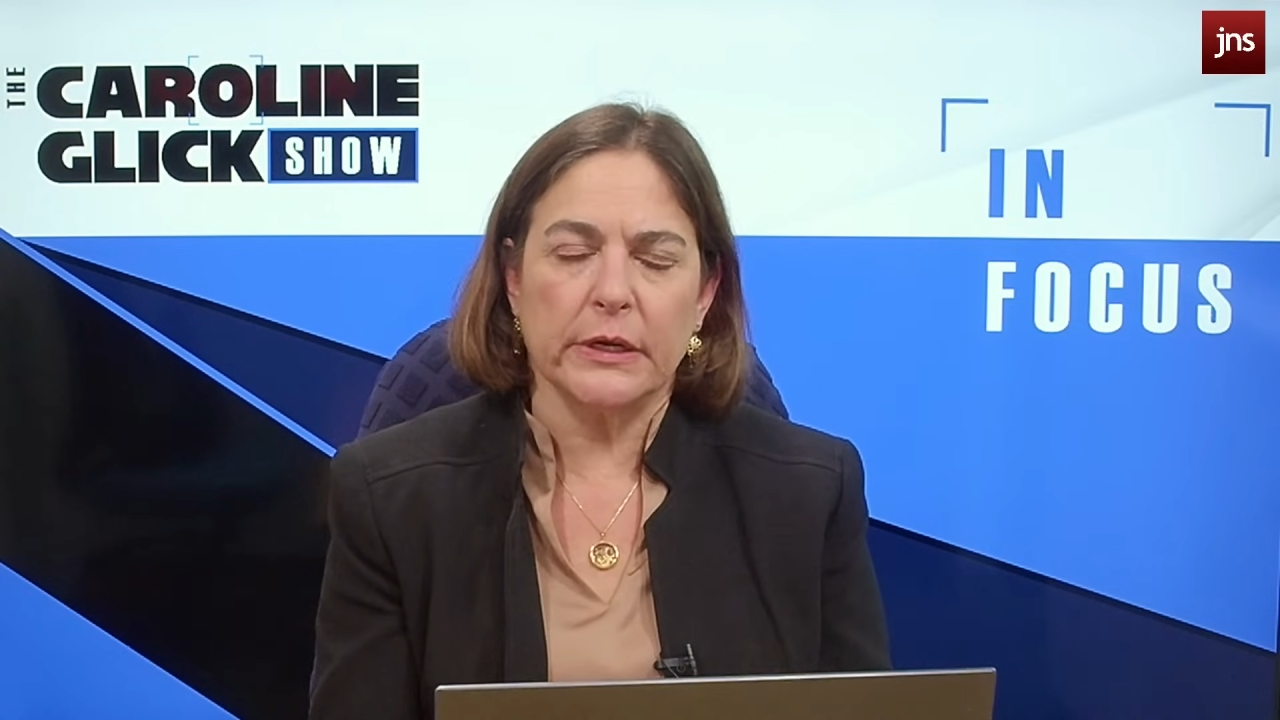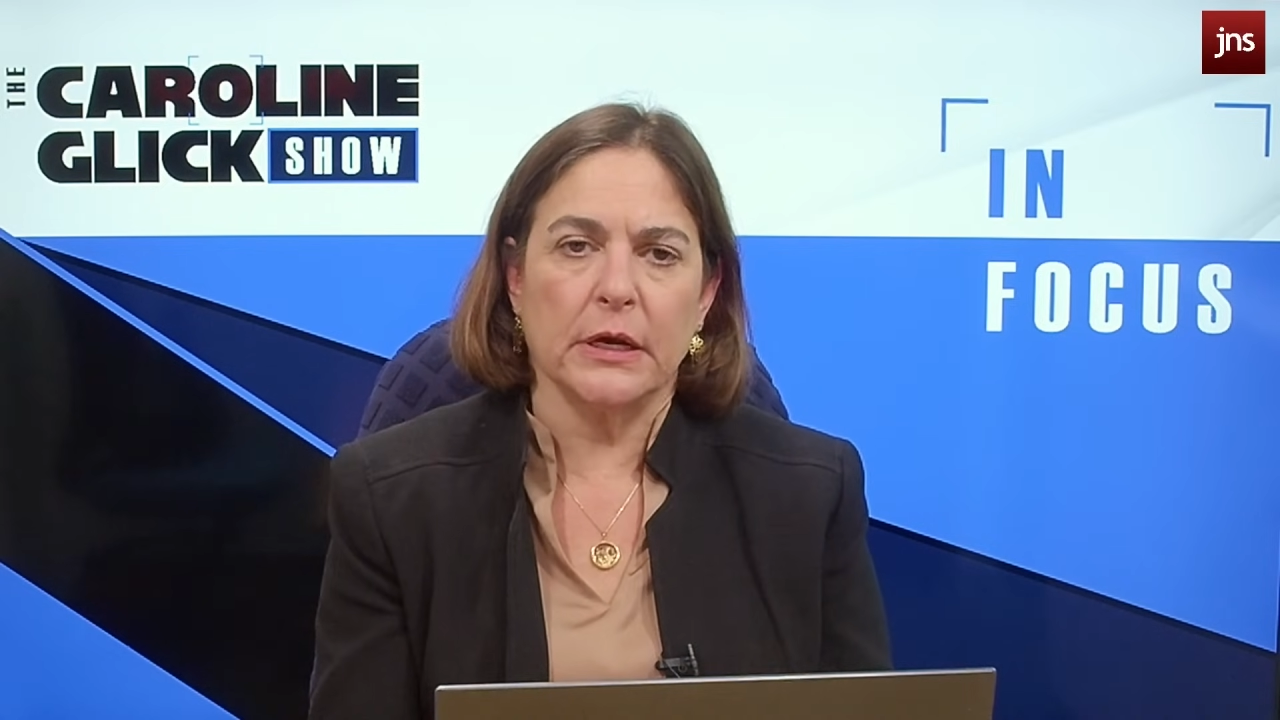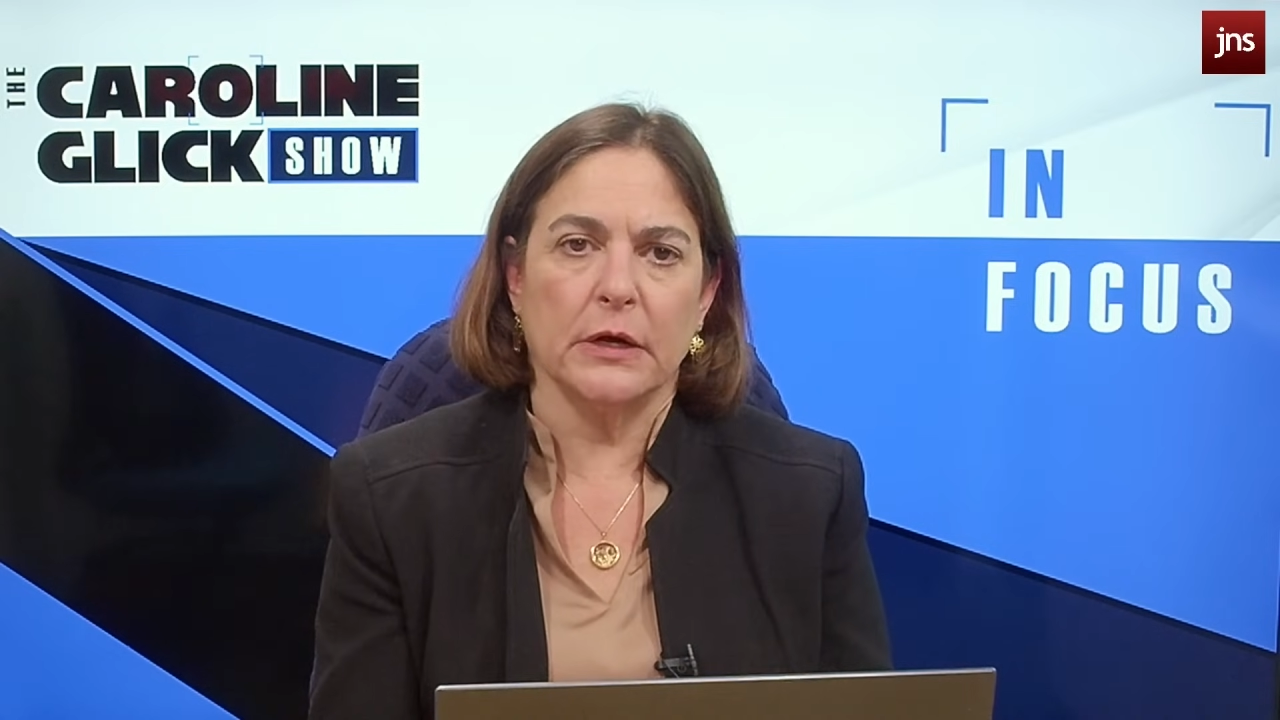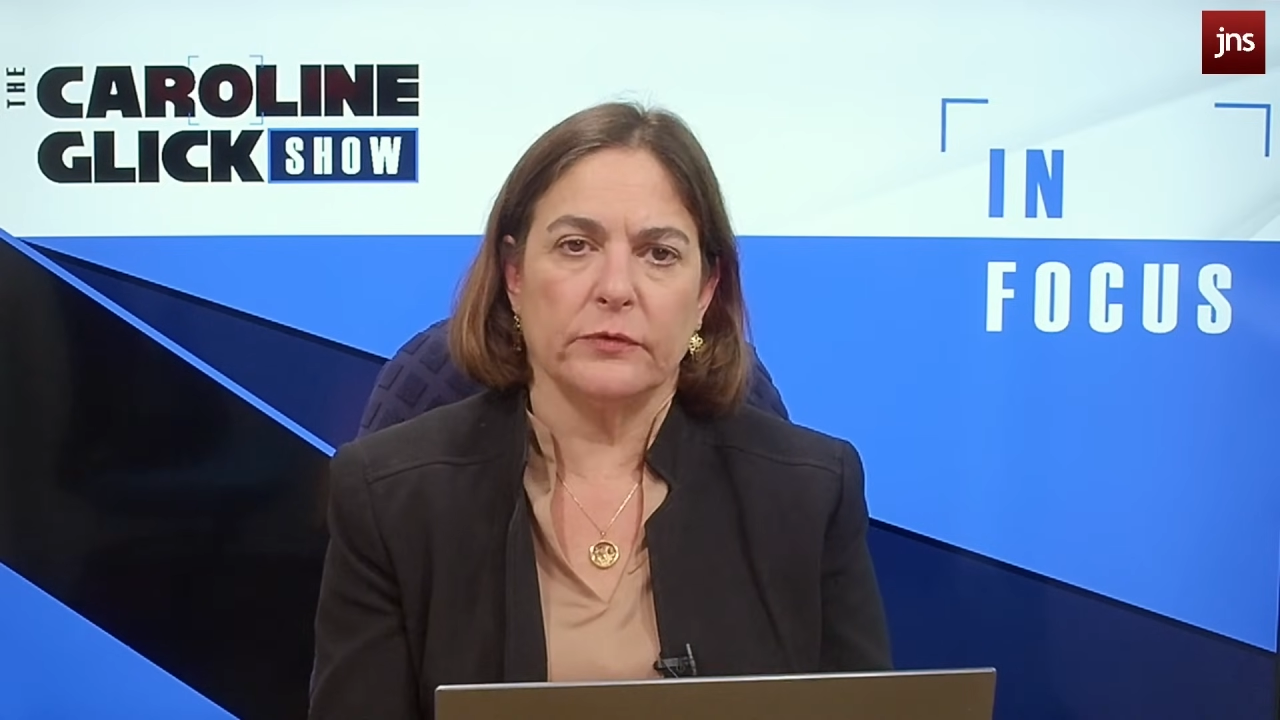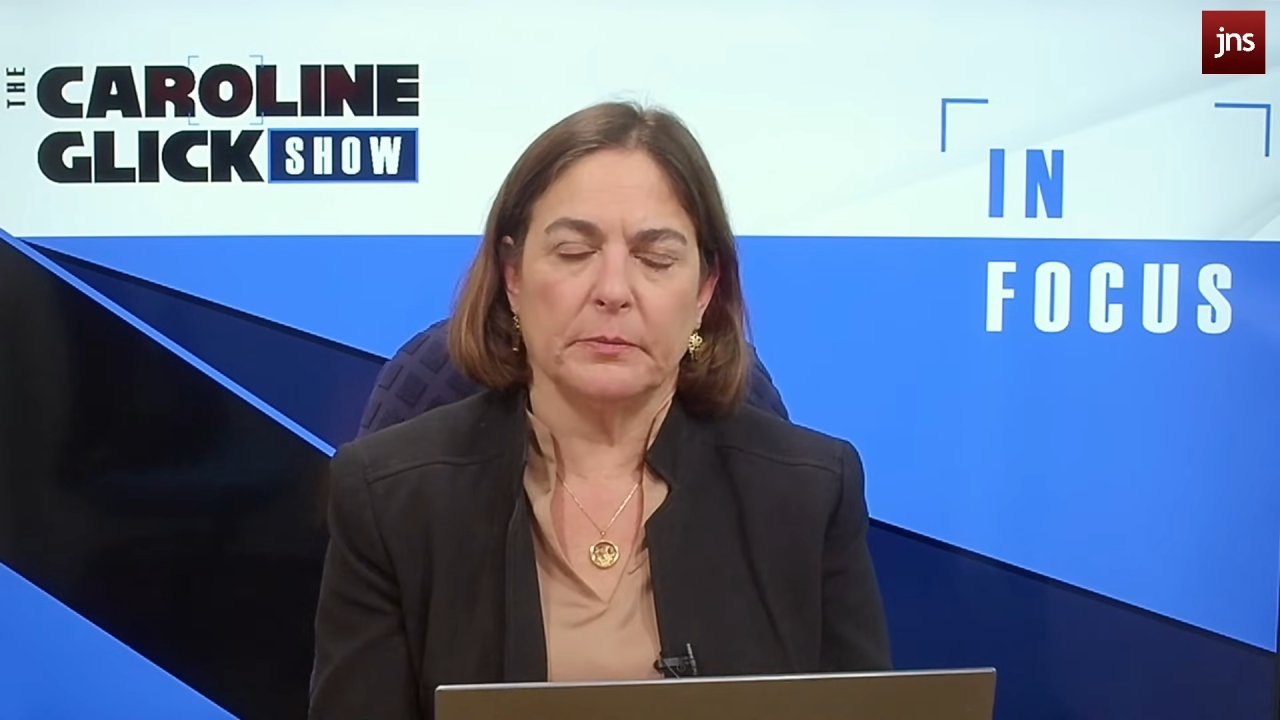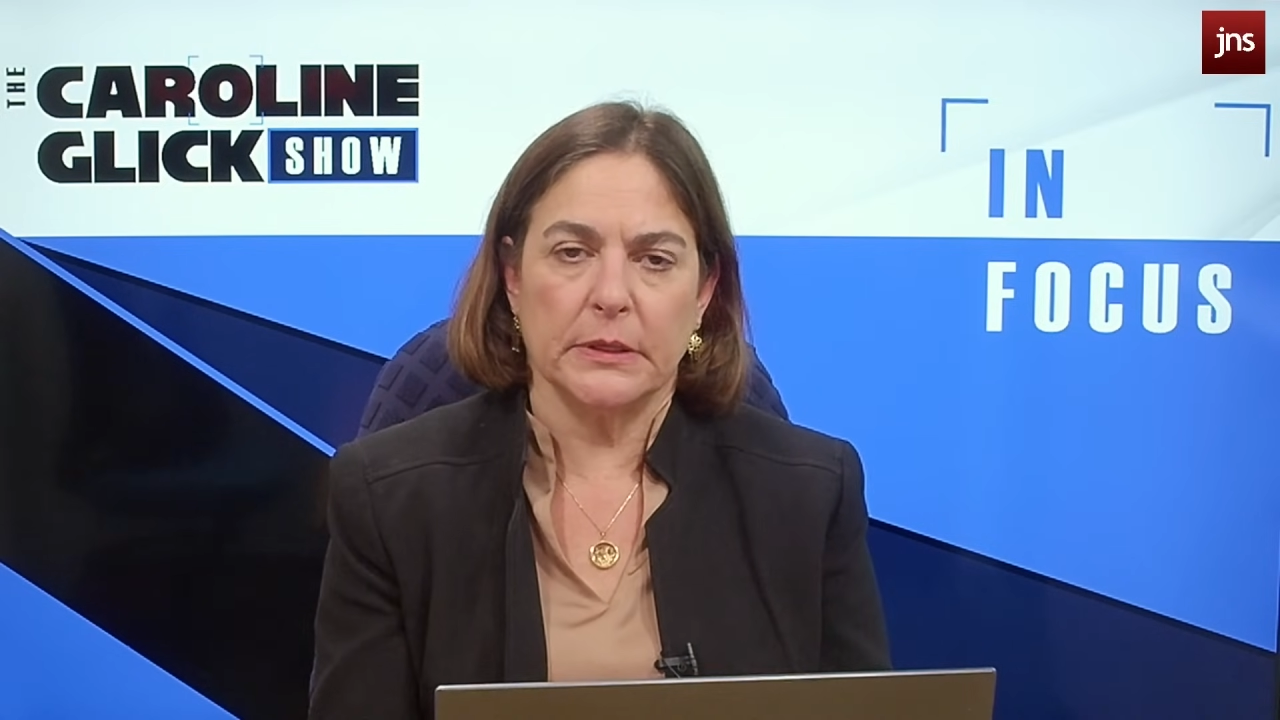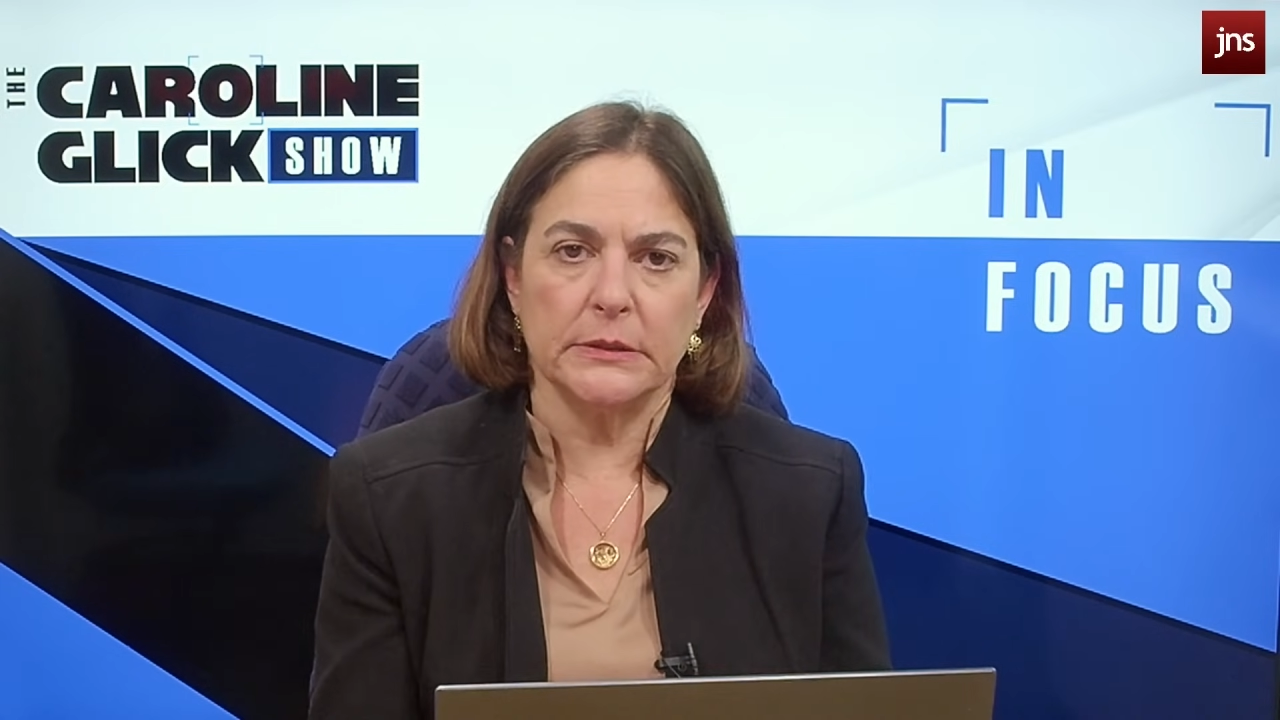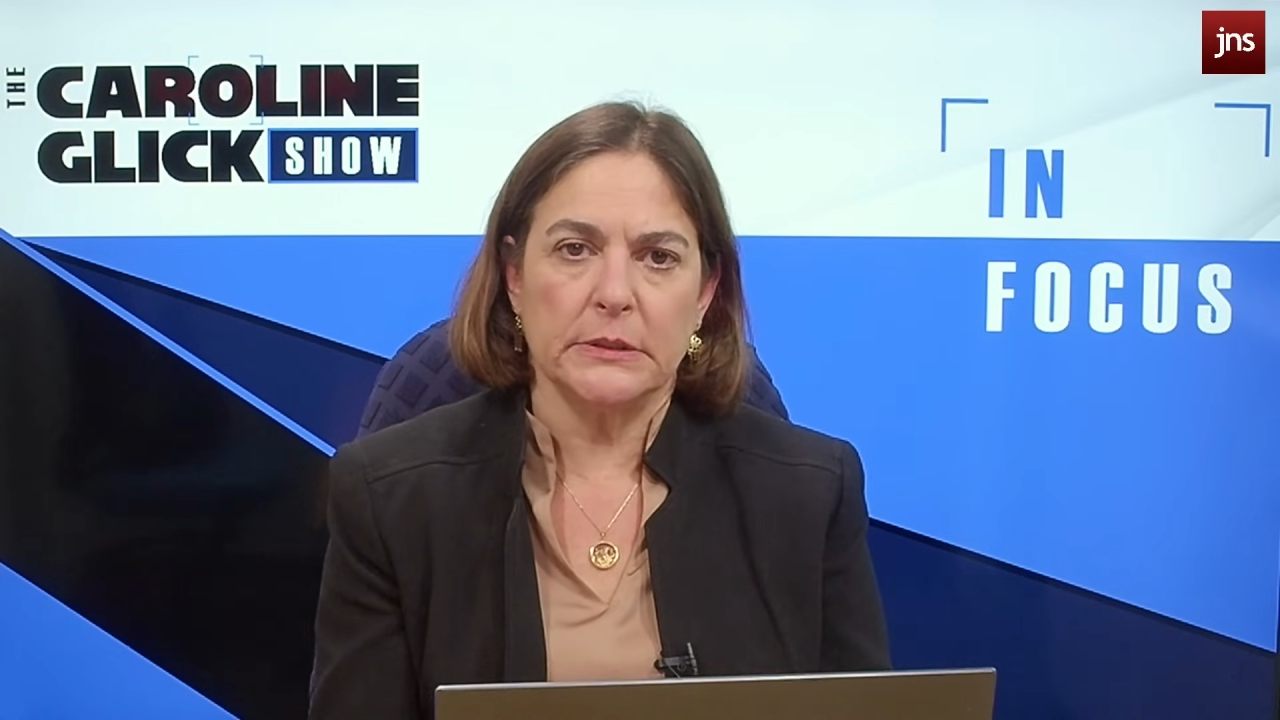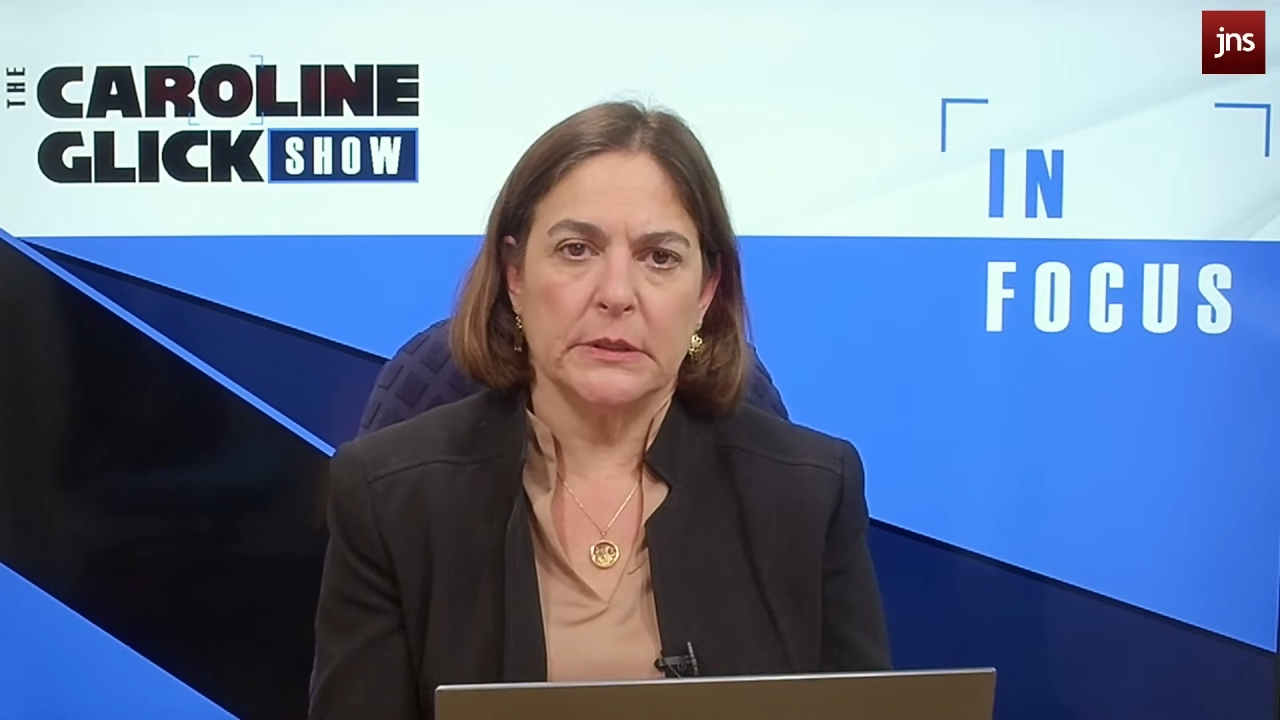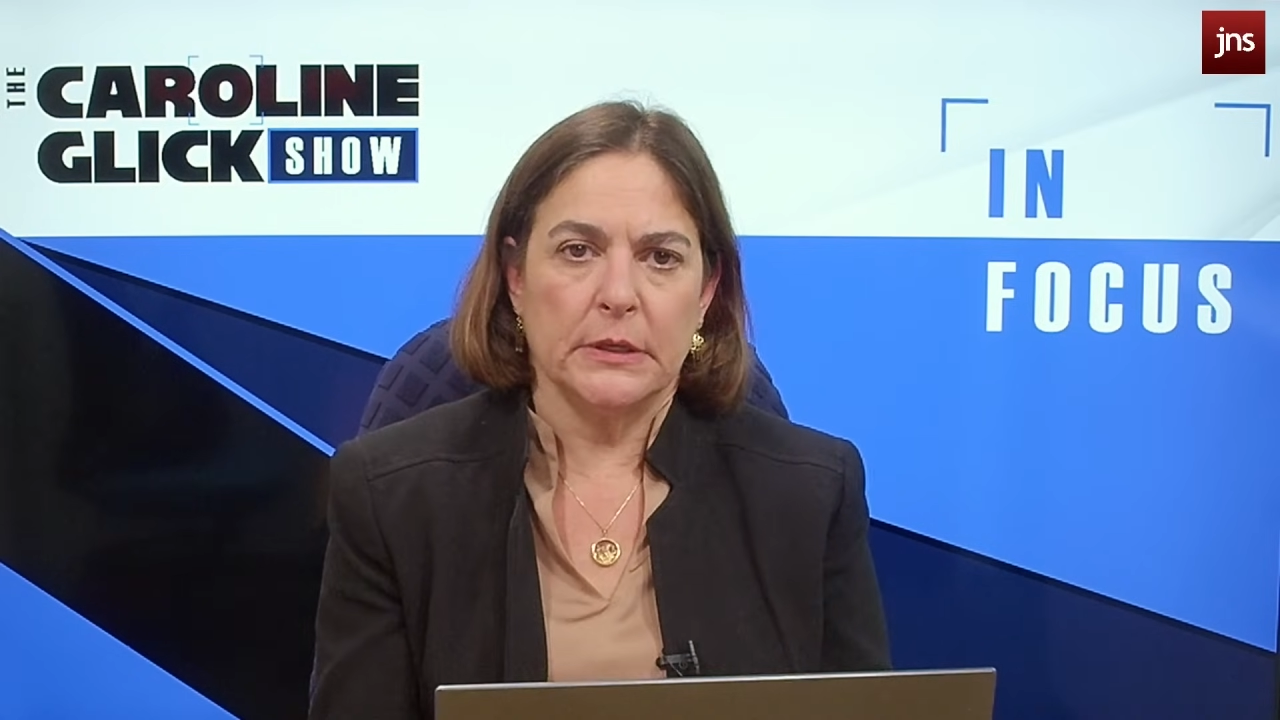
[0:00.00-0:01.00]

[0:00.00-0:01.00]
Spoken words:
government,